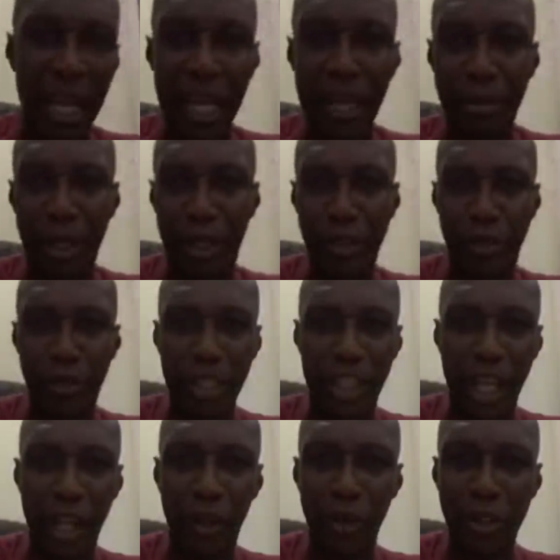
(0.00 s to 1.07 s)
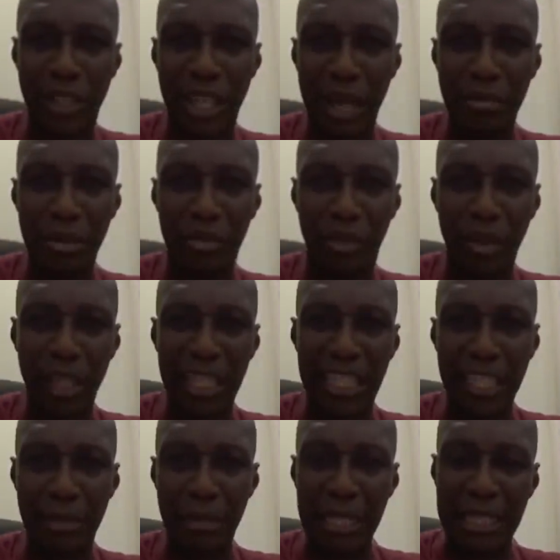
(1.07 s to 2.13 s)
clear because we shall all stand before
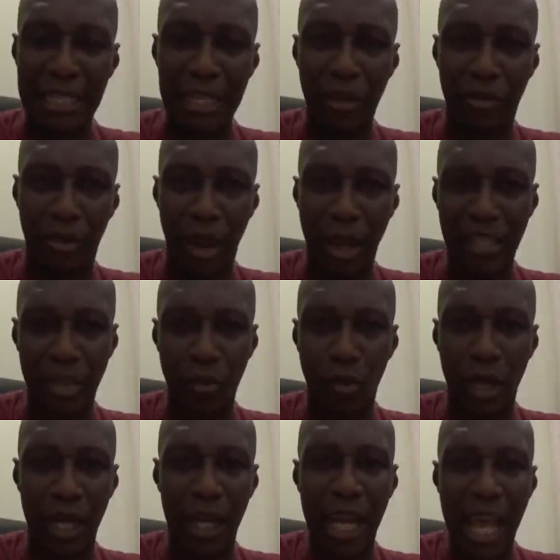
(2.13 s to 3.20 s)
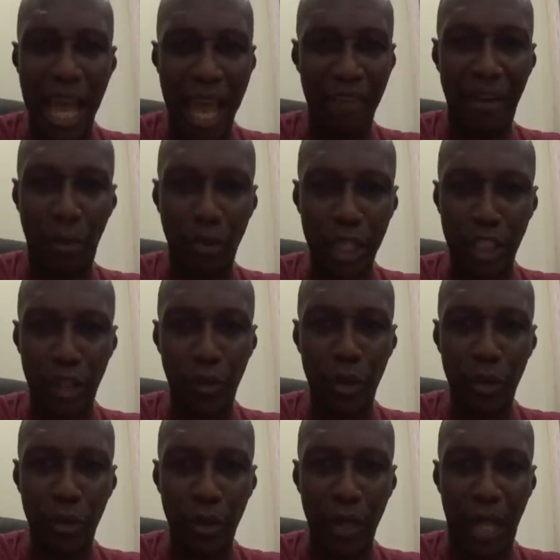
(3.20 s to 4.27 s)
the judgment seat of Christ and whatever we do,
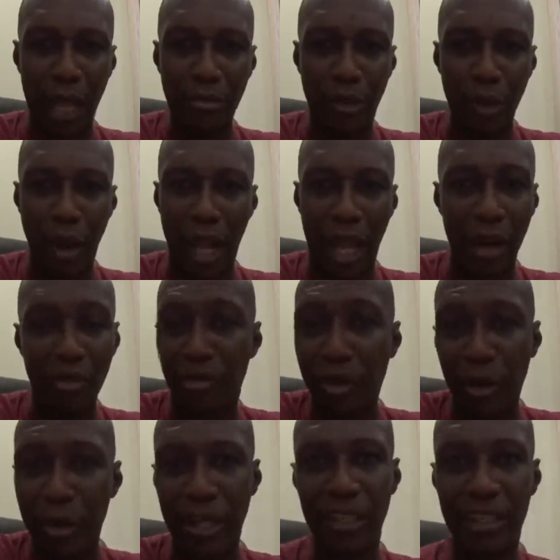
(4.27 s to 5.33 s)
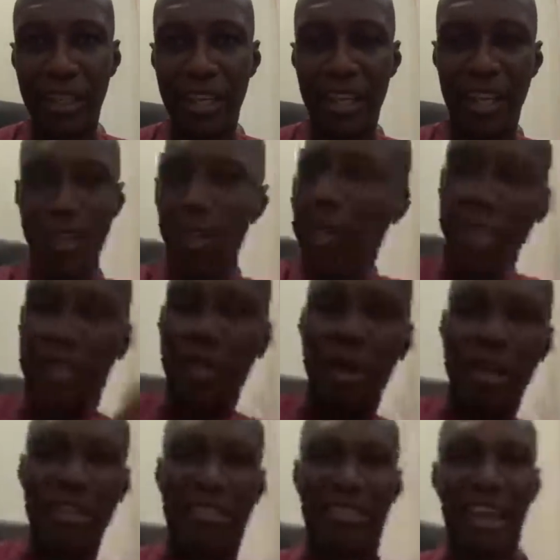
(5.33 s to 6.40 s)
we will come to account for it. You need
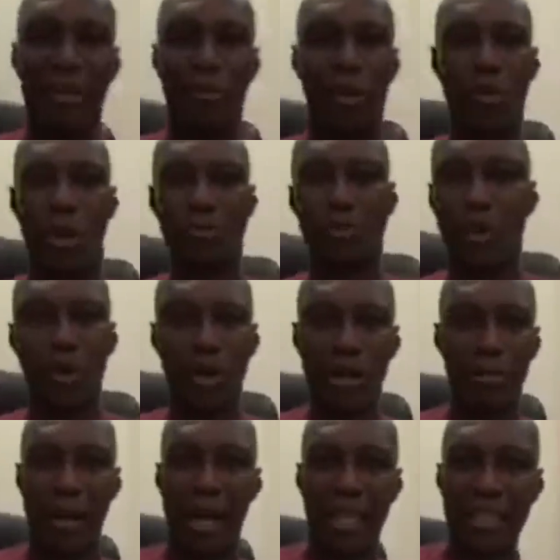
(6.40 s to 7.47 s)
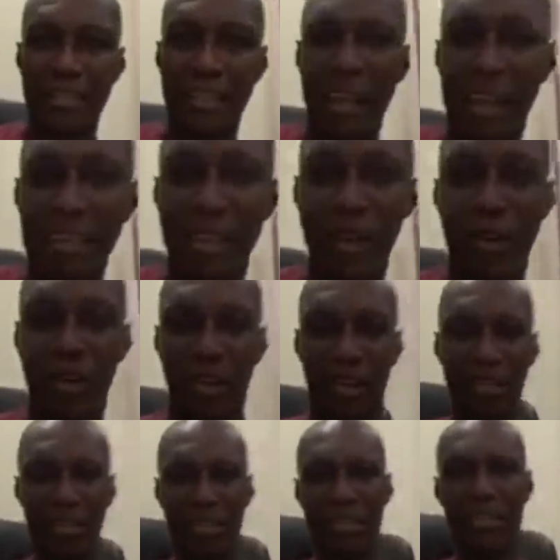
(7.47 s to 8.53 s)
to understand what I'm talking about is not a
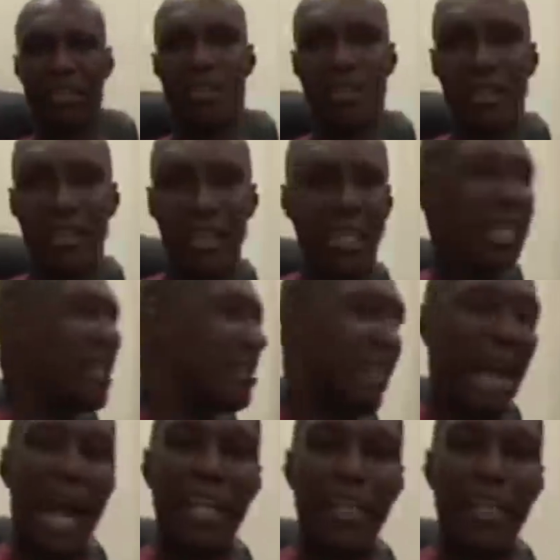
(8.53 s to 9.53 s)
joke. These